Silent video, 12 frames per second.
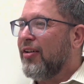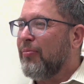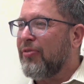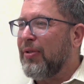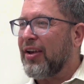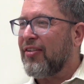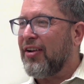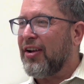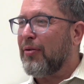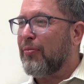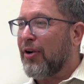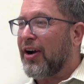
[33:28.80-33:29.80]
Make a
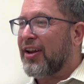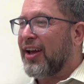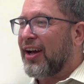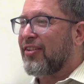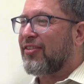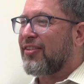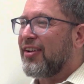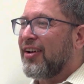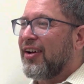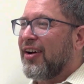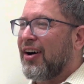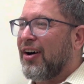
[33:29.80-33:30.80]
CNN broadcast
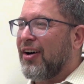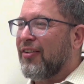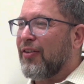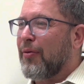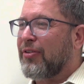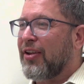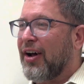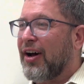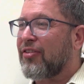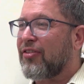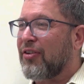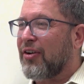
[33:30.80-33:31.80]
of
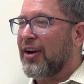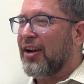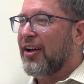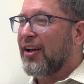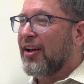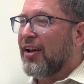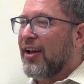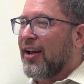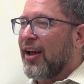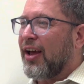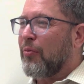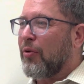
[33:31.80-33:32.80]
Tanach story.
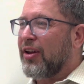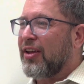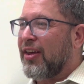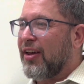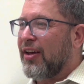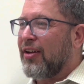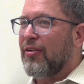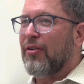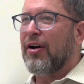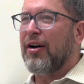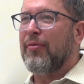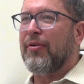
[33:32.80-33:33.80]
And one kid,
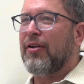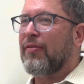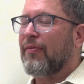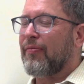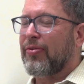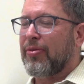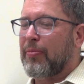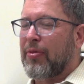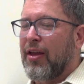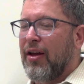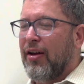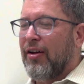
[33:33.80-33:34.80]

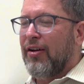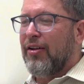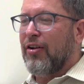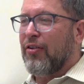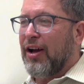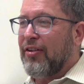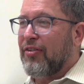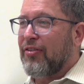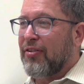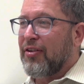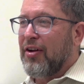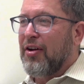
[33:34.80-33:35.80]
had
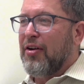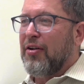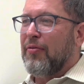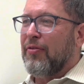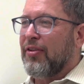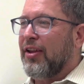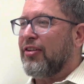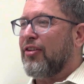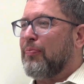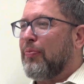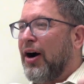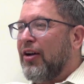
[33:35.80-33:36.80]
lit this
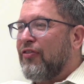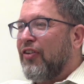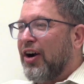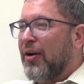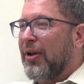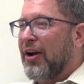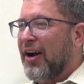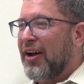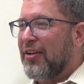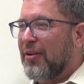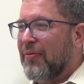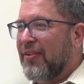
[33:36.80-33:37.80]
bonfire
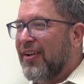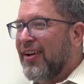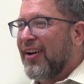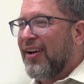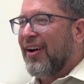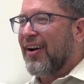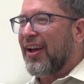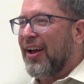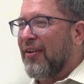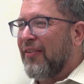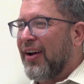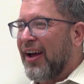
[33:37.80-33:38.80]
behind him,
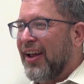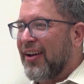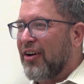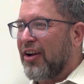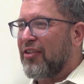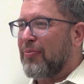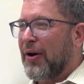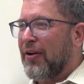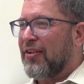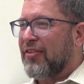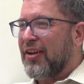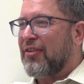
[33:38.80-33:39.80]
okay, and got his
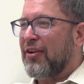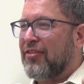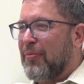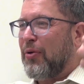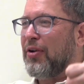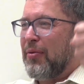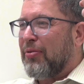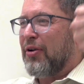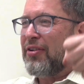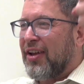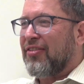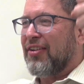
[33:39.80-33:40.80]
parents dressed up holding
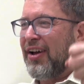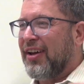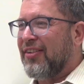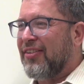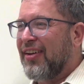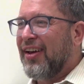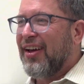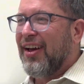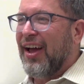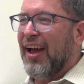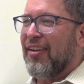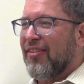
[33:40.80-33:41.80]
protest signs
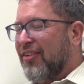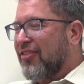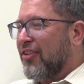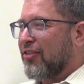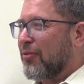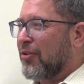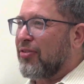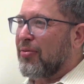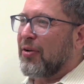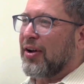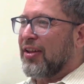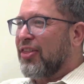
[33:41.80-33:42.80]
as his sister was
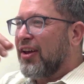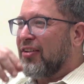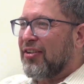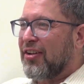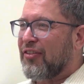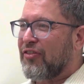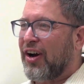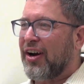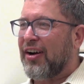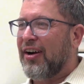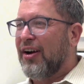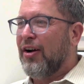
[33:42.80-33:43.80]
throwing things into the
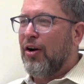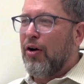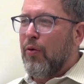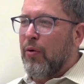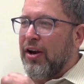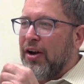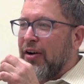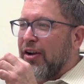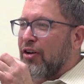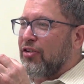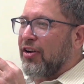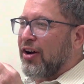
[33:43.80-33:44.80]
fire. We're here at
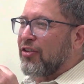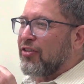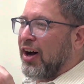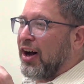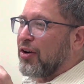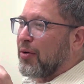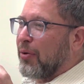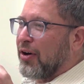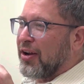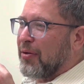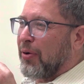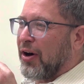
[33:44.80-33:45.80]
Yoshiao's idol
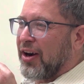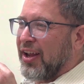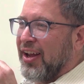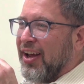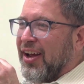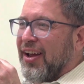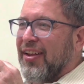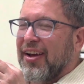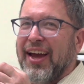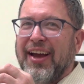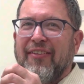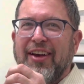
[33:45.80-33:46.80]
burning party,
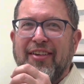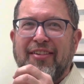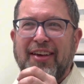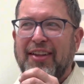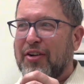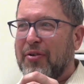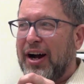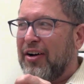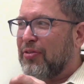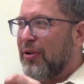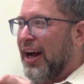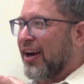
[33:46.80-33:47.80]
okay. We can see the
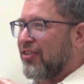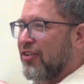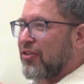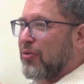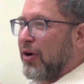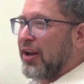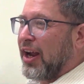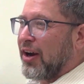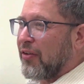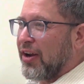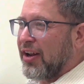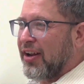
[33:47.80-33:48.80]
crowd's reaction is quite
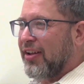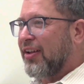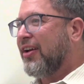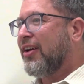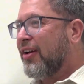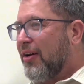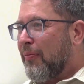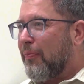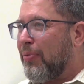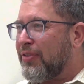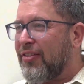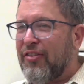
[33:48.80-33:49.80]
angry,
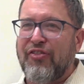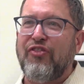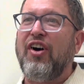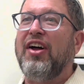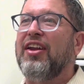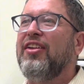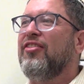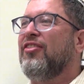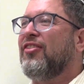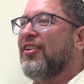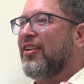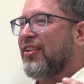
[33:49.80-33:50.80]
but this is fun. This
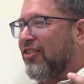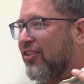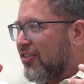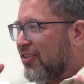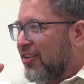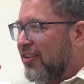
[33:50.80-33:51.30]
is just